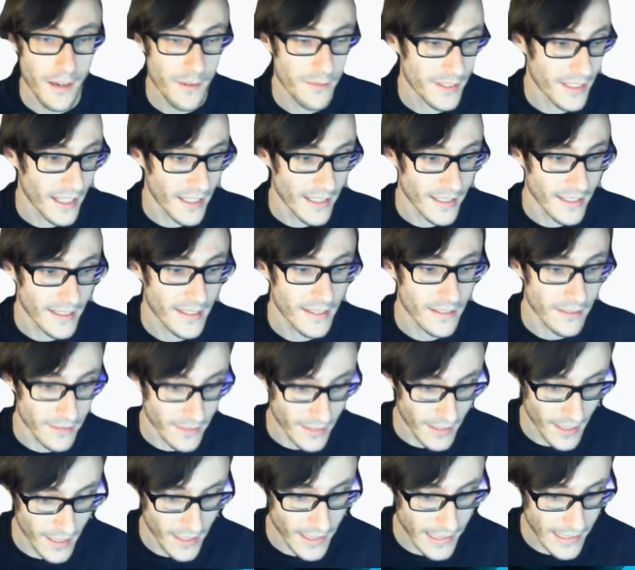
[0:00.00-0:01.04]
a dice or
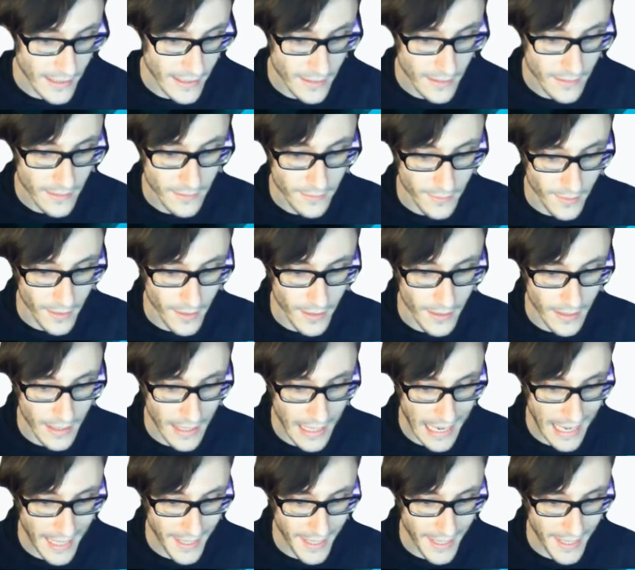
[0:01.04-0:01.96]
a die, right?